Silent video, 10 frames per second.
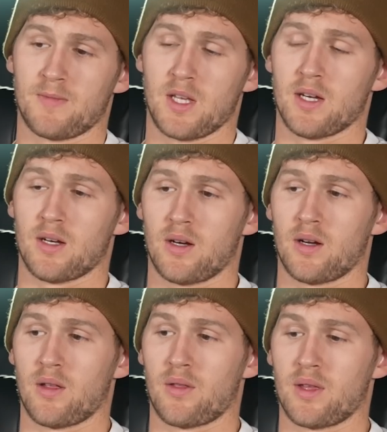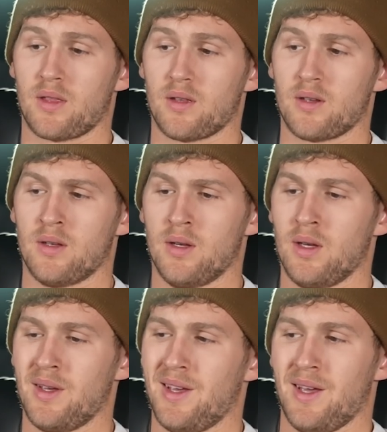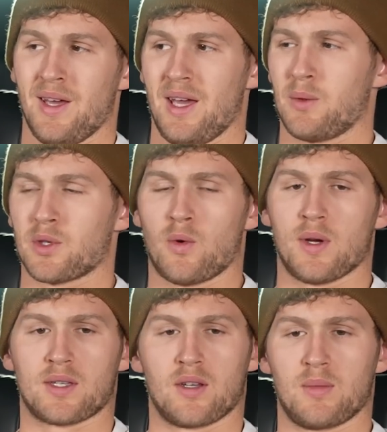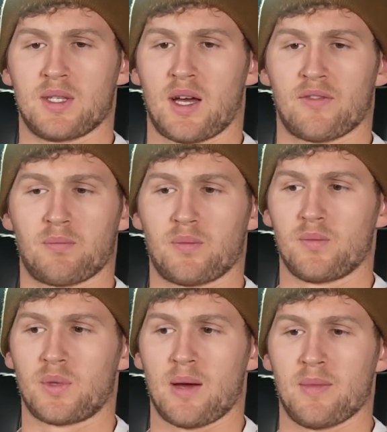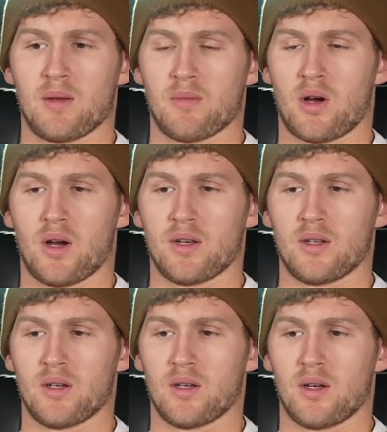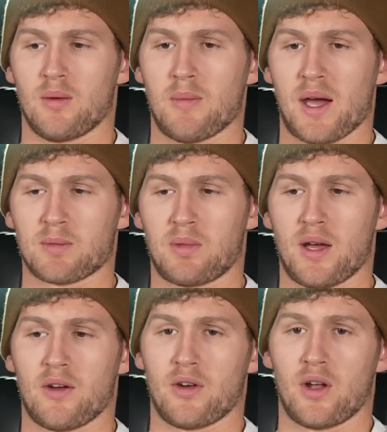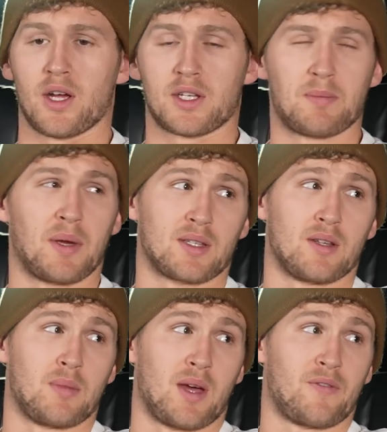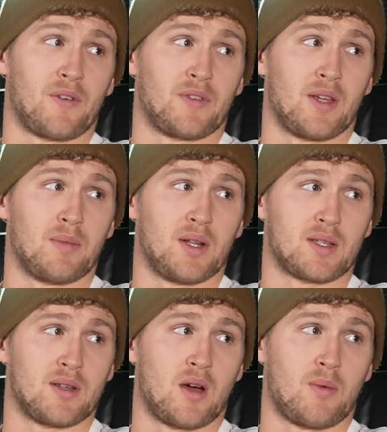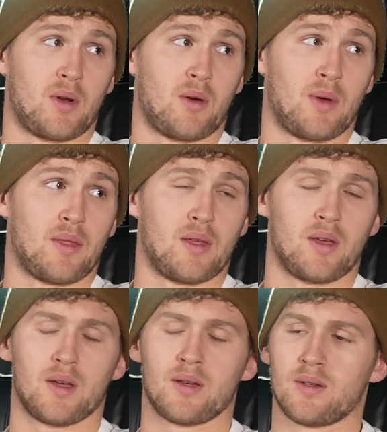I think that it was always going to be tough coming in behind a max player, and I expected about 15 minutes a night when I went there